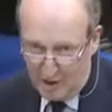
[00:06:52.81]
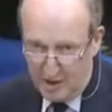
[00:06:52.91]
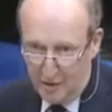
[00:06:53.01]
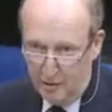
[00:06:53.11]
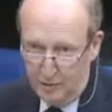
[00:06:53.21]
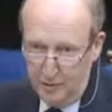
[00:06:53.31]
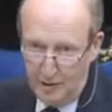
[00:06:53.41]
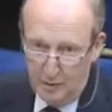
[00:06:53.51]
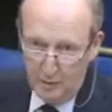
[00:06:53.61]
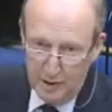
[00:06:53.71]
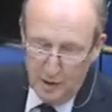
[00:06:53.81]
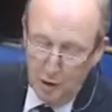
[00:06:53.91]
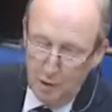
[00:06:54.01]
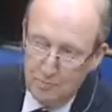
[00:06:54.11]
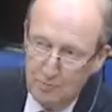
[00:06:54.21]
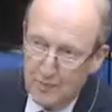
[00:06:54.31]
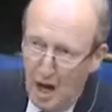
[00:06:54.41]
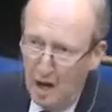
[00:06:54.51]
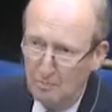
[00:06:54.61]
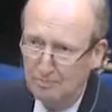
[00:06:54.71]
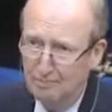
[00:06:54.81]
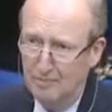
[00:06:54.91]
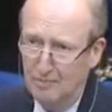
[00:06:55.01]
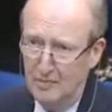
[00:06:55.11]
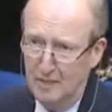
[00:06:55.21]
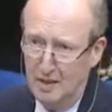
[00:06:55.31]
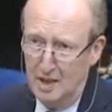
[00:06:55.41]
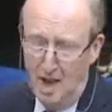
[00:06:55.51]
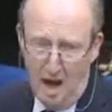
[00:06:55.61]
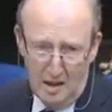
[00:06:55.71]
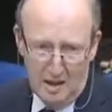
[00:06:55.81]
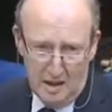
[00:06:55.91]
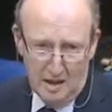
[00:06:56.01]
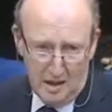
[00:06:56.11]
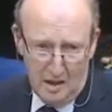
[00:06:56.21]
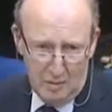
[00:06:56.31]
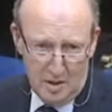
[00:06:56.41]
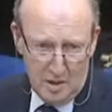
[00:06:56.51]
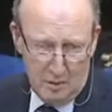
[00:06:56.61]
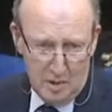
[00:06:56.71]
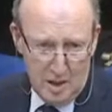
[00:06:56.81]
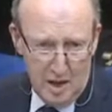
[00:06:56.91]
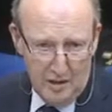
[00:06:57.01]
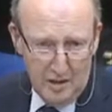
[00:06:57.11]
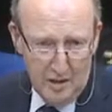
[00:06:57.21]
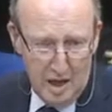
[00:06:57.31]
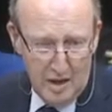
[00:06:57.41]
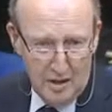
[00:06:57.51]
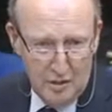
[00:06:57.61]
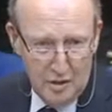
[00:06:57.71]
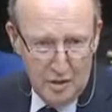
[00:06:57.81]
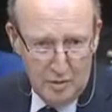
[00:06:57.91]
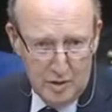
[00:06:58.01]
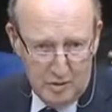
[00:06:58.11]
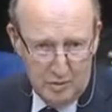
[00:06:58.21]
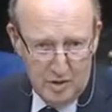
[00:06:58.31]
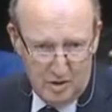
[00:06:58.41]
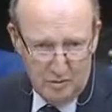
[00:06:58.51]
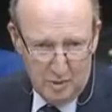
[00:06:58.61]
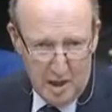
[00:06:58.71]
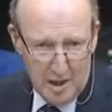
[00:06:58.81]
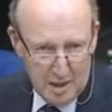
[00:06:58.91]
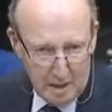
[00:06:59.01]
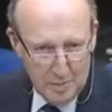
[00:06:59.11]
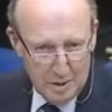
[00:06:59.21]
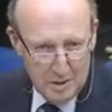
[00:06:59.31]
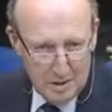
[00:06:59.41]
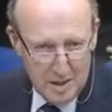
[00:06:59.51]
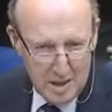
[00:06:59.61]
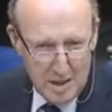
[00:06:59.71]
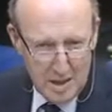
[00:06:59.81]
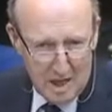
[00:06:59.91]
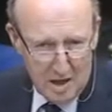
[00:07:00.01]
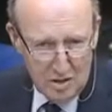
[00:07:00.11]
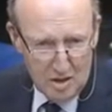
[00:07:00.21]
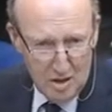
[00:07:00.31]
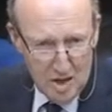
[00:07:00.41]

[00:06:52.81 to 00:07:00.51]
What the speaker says: the issue of the rickshaw. That was another issue which I accepted in this House.